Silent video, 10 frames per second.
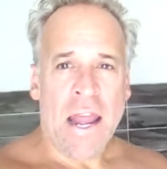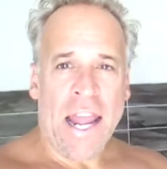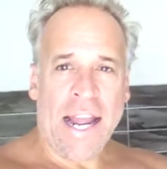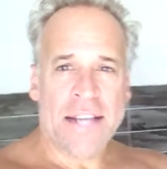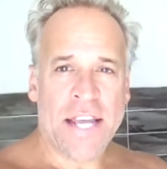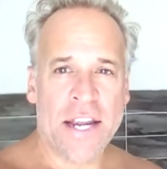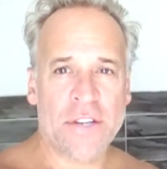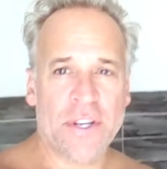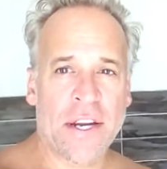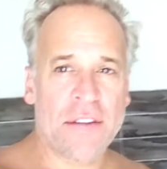Hey guys, how you
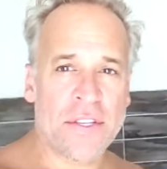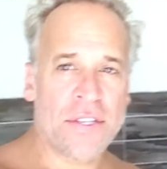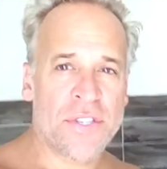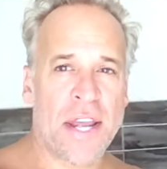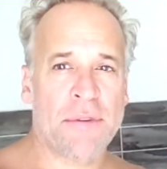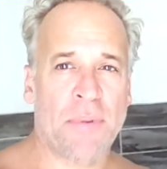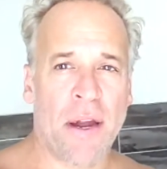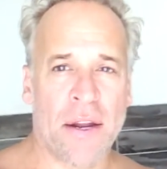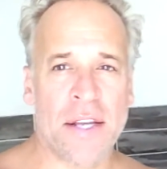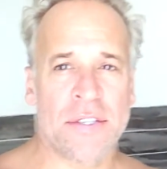doing here? This is James
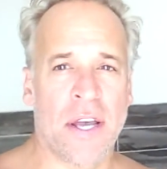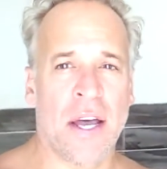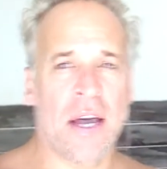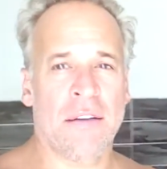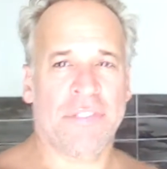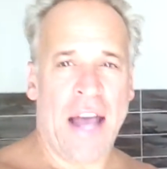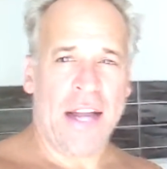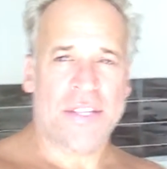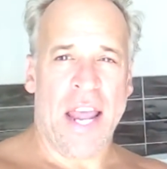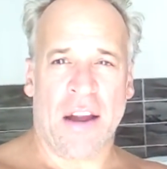Paradise,
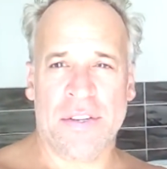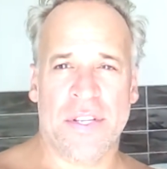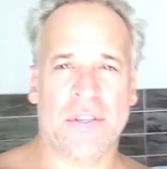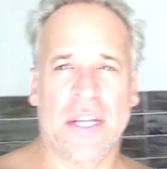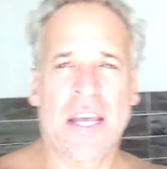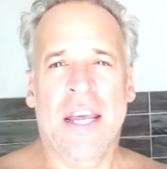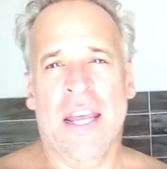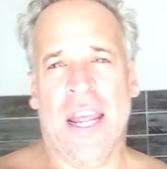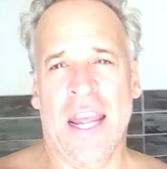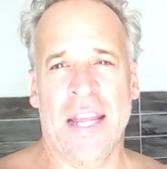Fox Harrison,
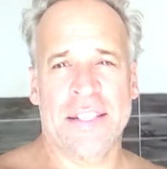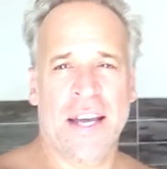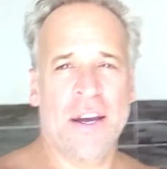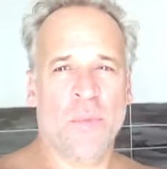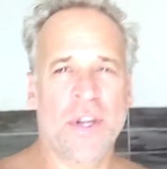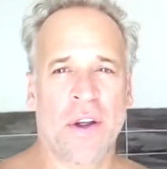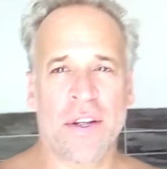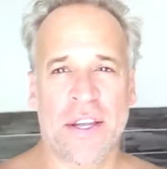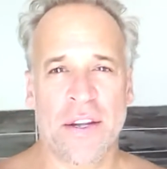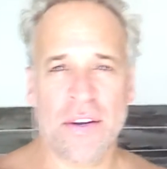and we
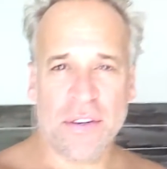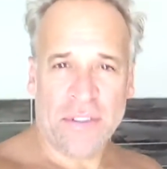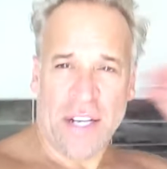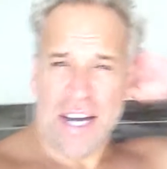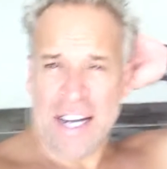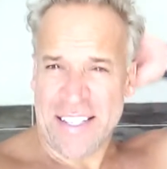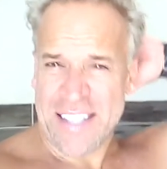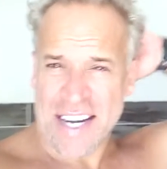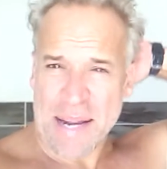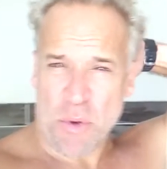are here
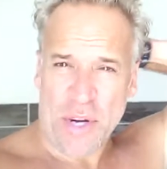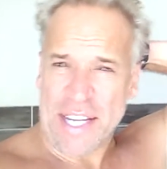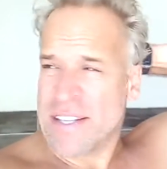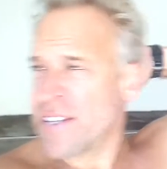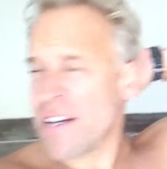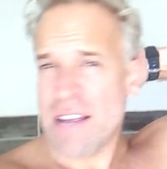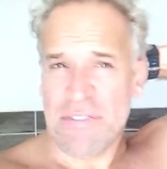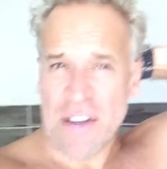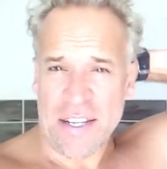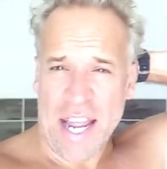Sunday morning. It's Sunday
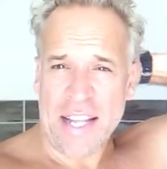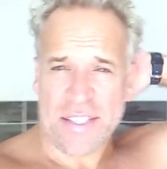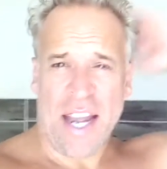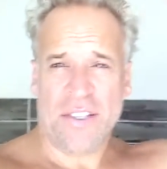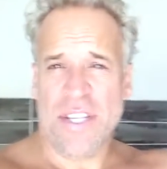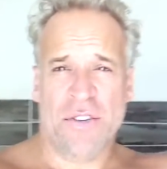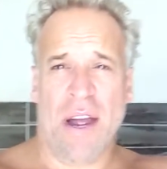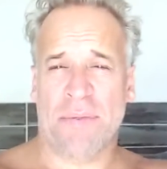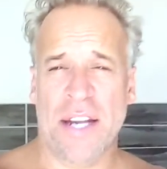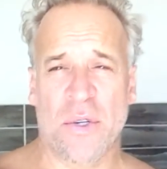fun day. It's actually
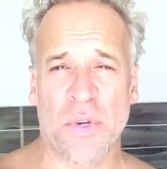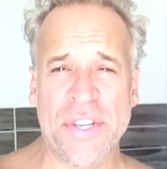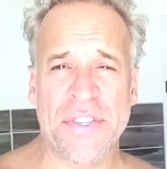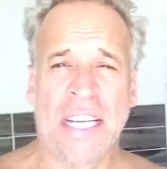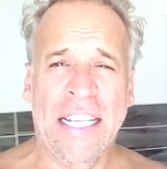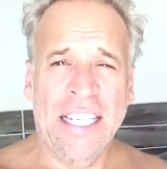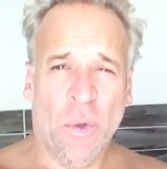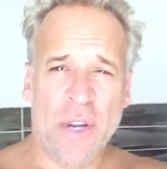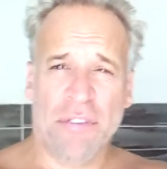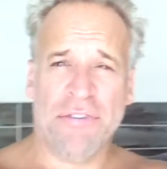drop dead
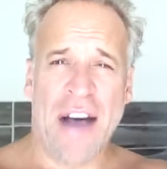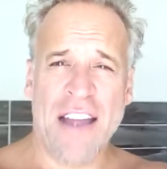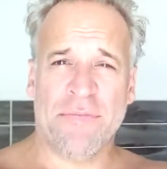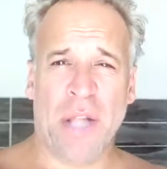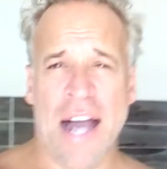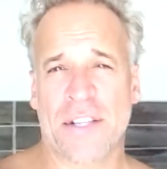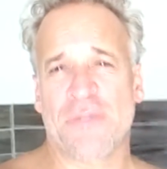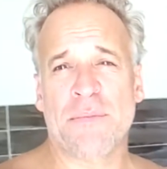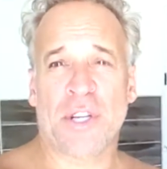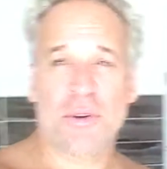gorgeous. We are 5 blocks
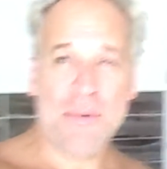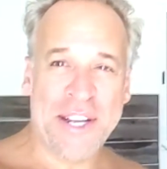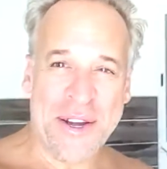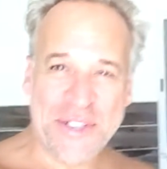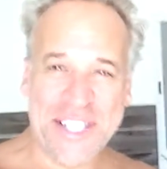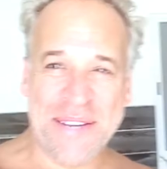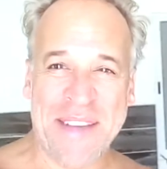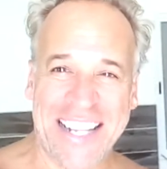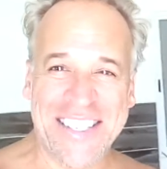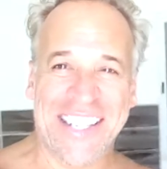from the Caribbean Ocean in
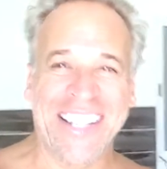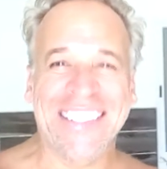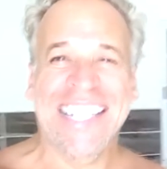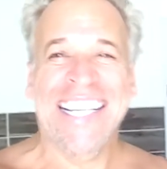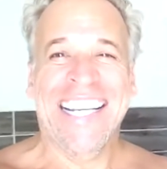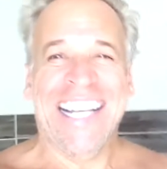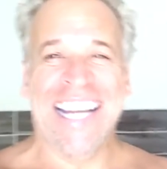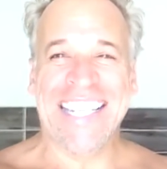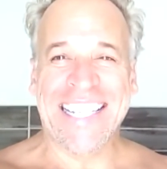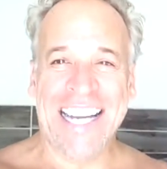Mexico,
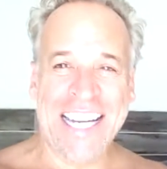and